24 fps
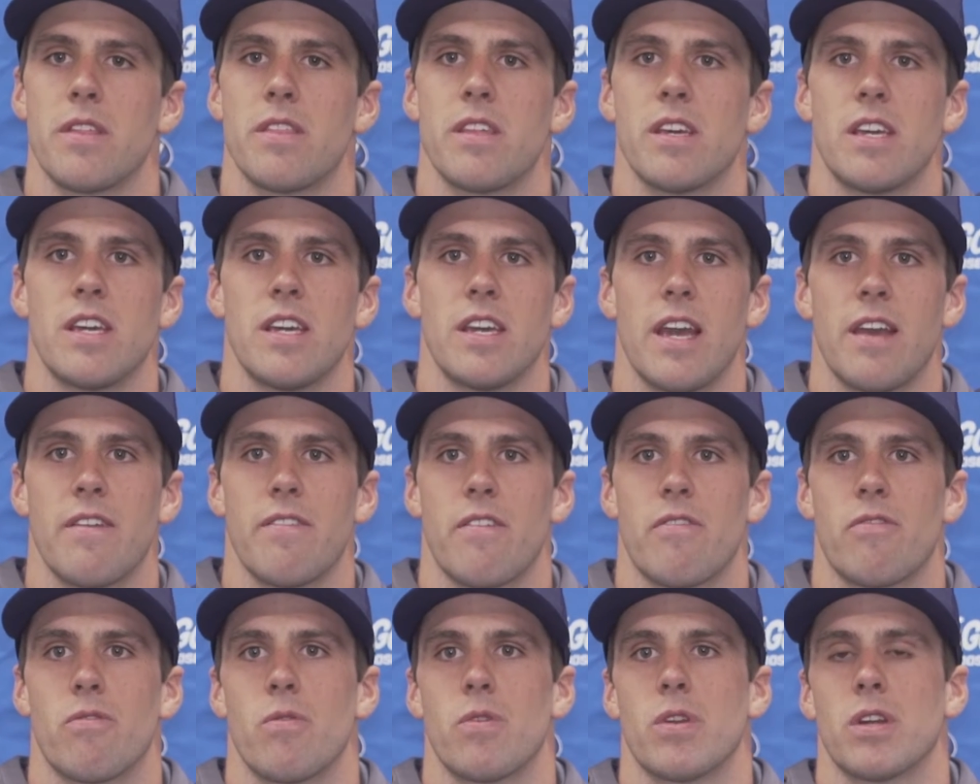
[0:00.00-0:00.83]
I think he gave
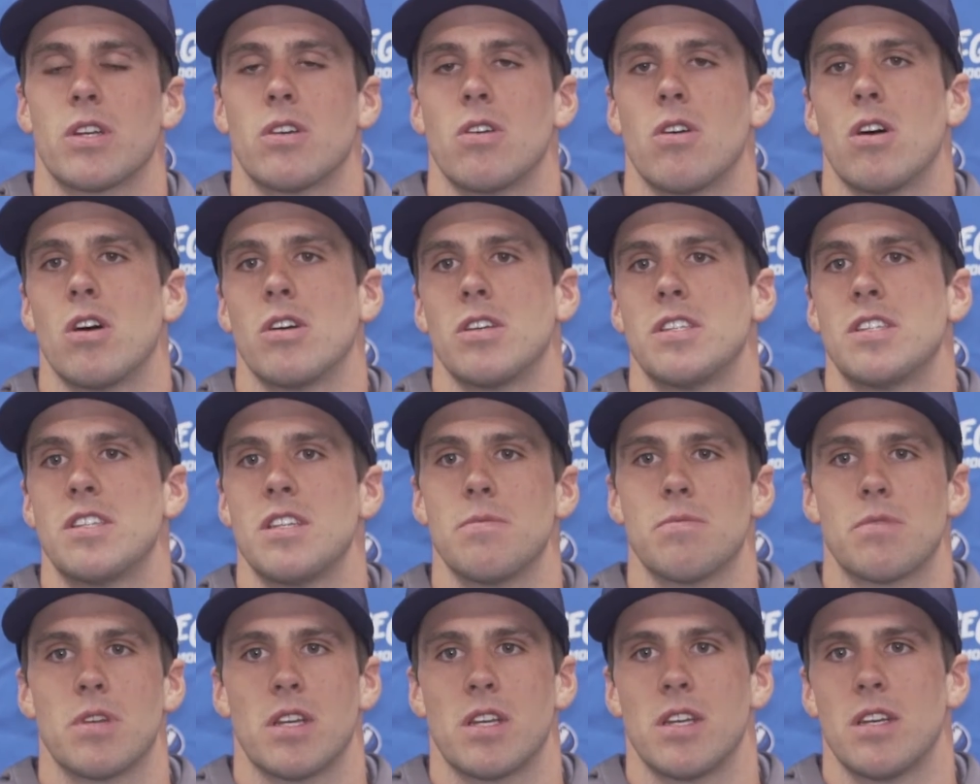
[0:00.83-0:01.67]
everyone a call. He
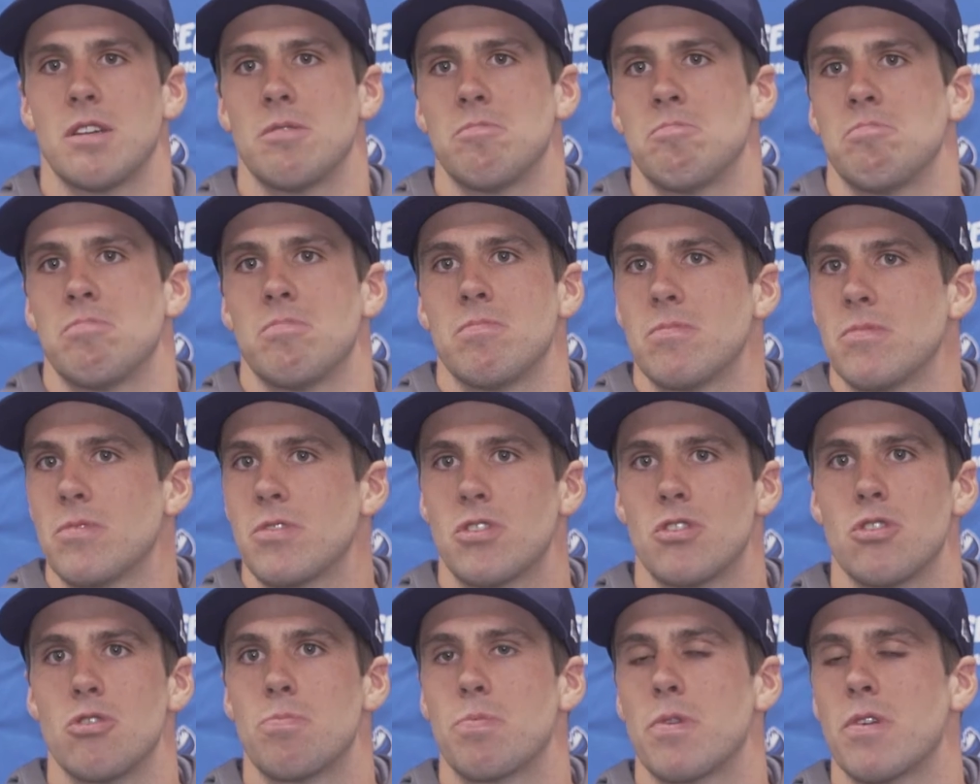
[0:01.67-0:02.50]
seems like a
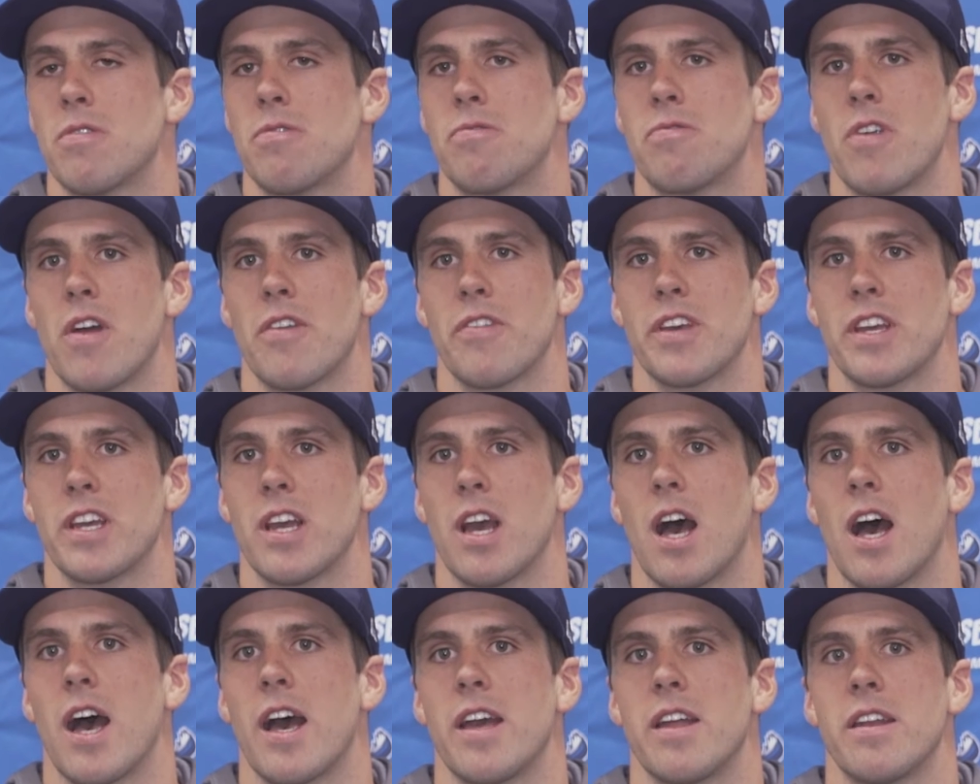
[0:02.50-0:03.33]
super friendly
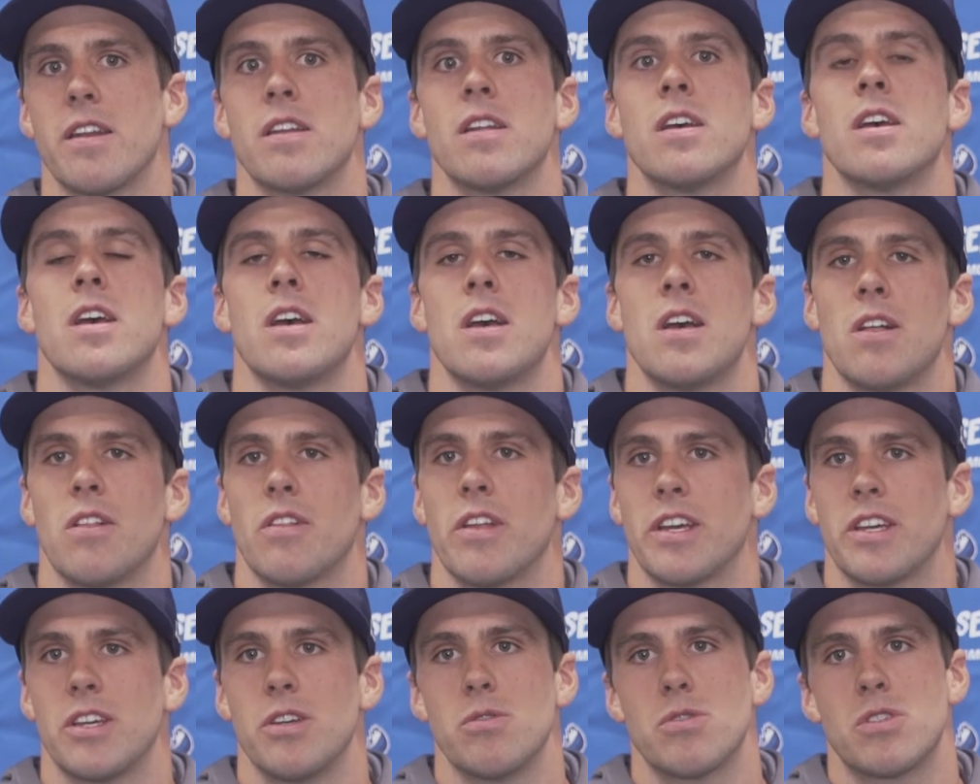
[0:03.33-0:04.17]
guy and
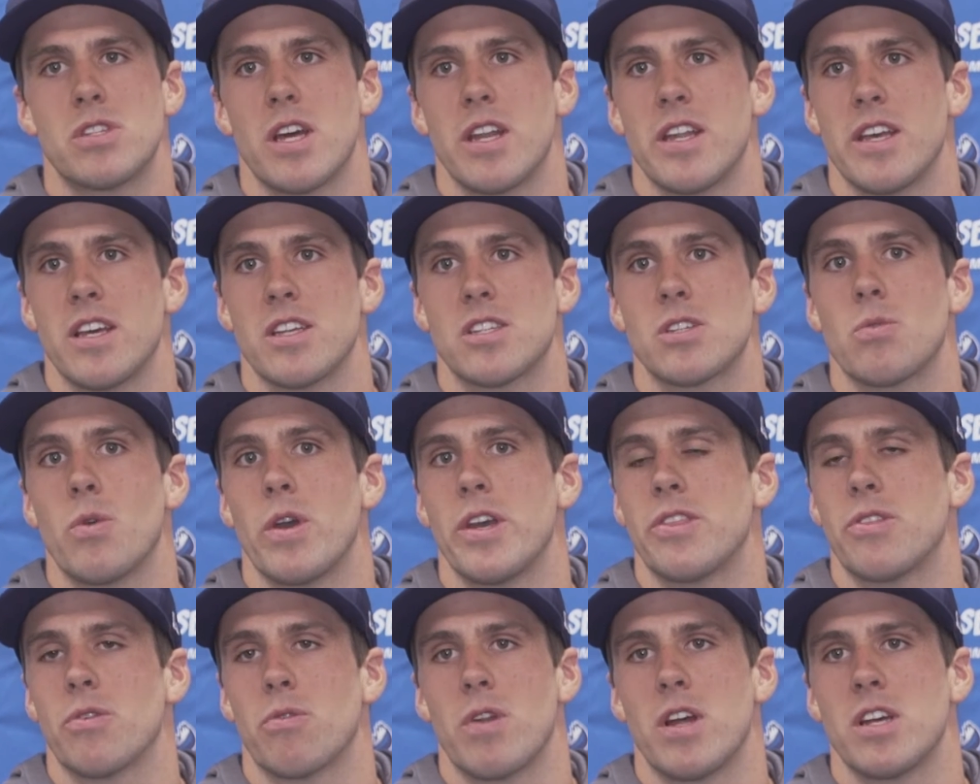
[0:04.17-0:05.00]
like you said he has
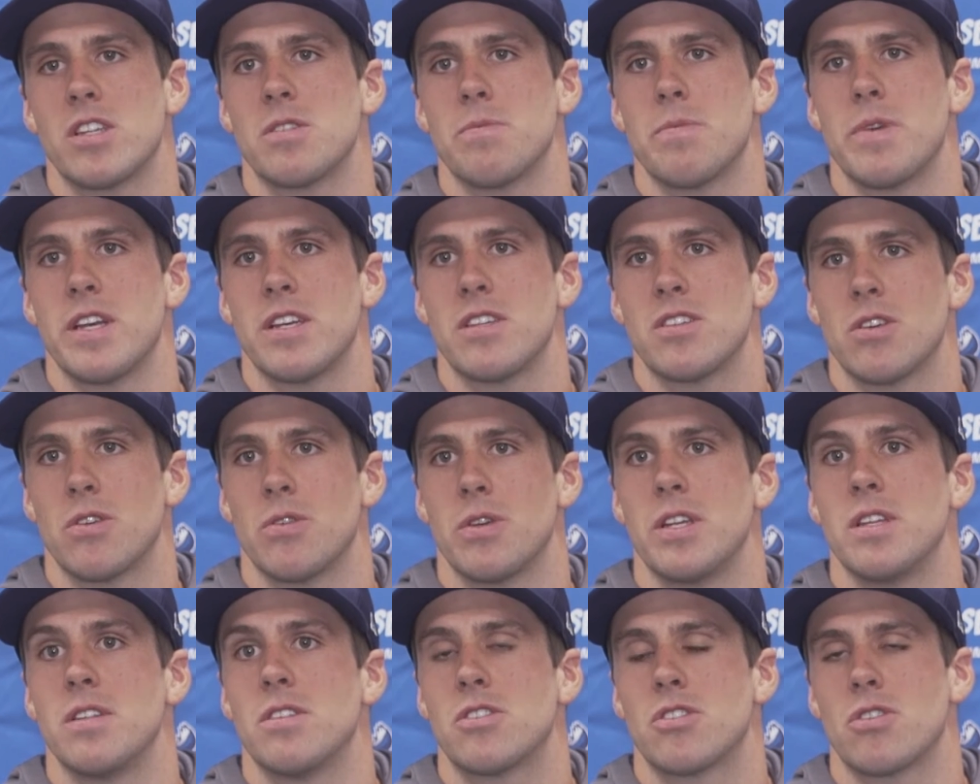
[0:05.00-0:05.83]
quite the resume
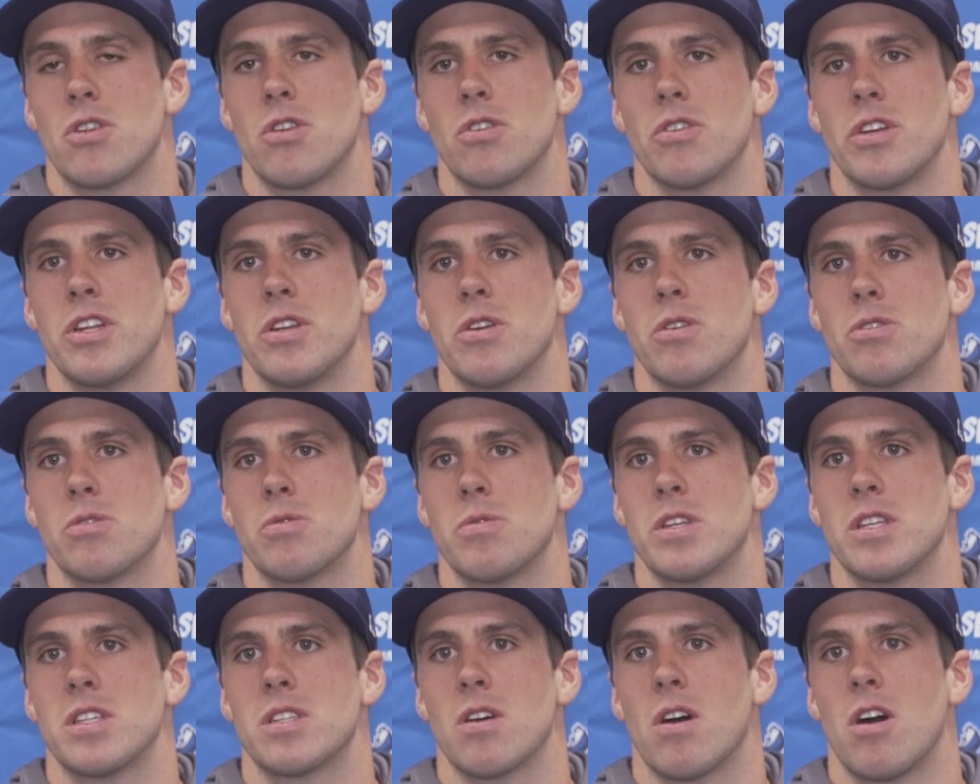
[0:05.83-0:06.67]
so he certainly knows
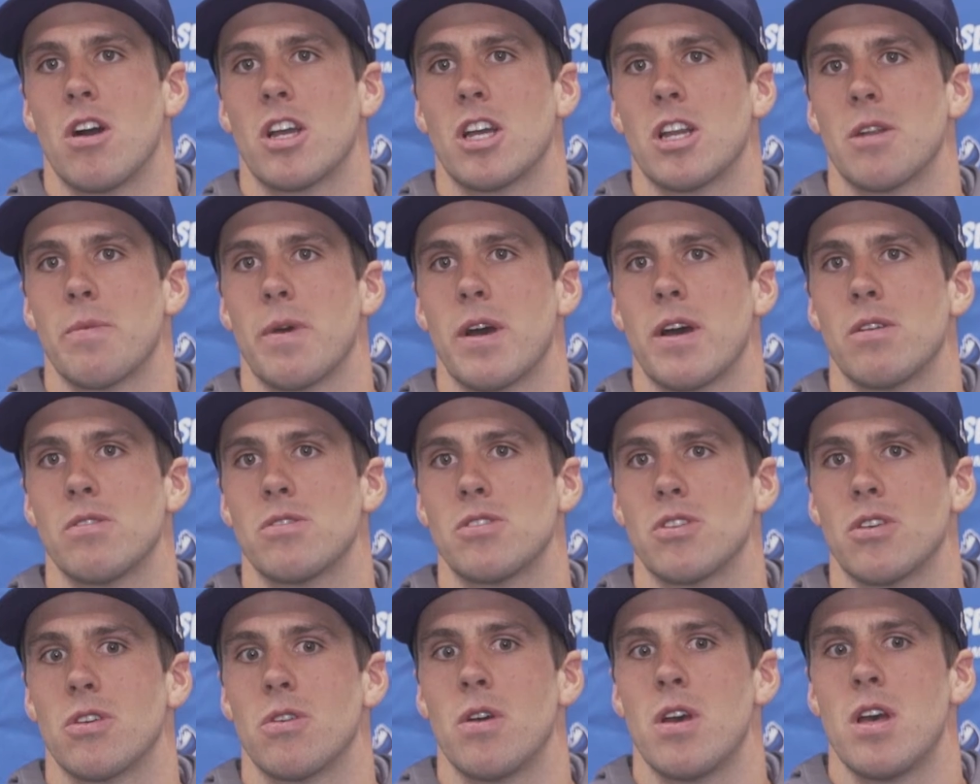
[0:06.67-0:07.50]
what he's talking about
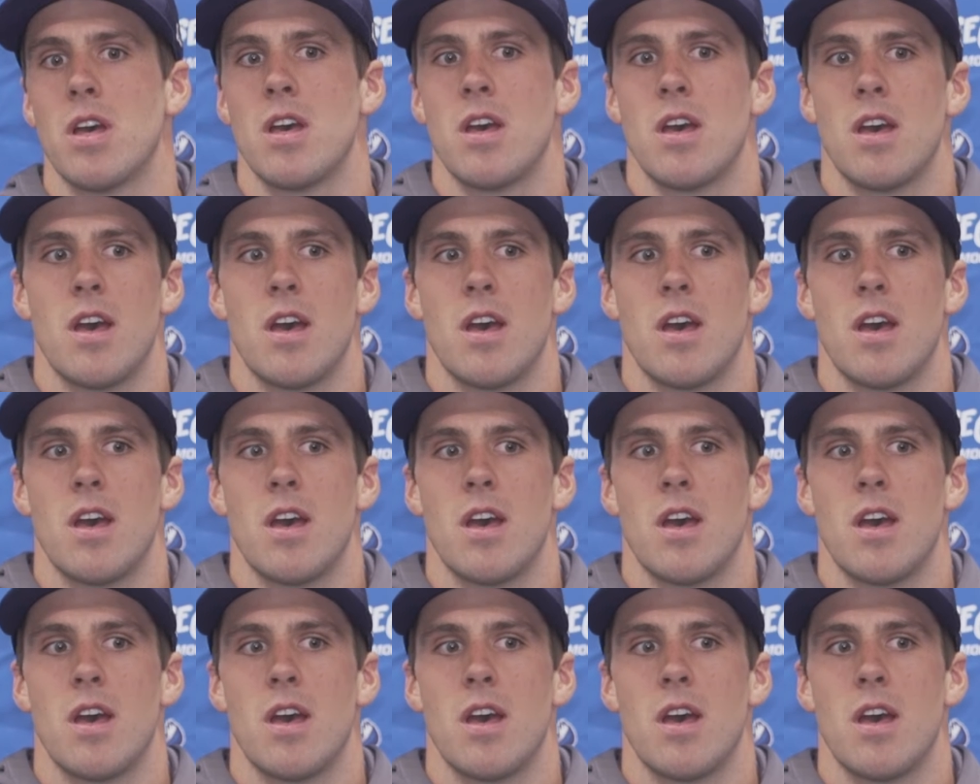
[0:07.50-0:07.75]
so